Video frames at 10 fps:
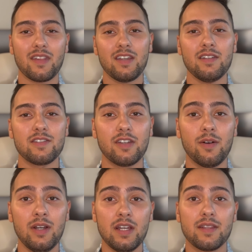So
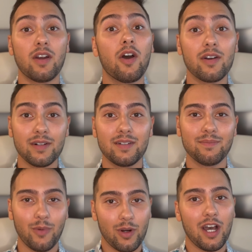there are
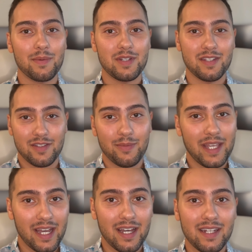more options to be
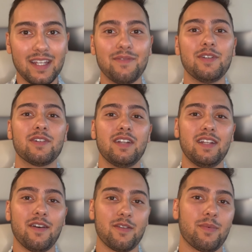had if you're in
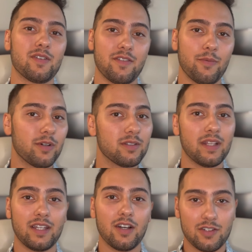other parts of the world
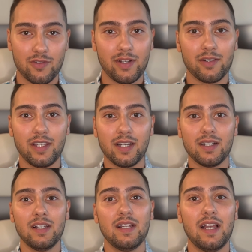like Australia
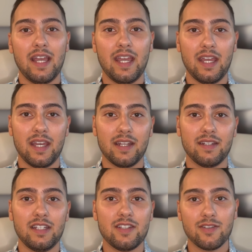
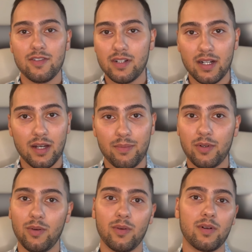and Eastern Europe
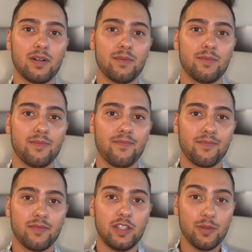or
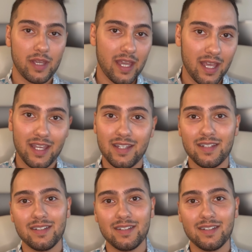UK,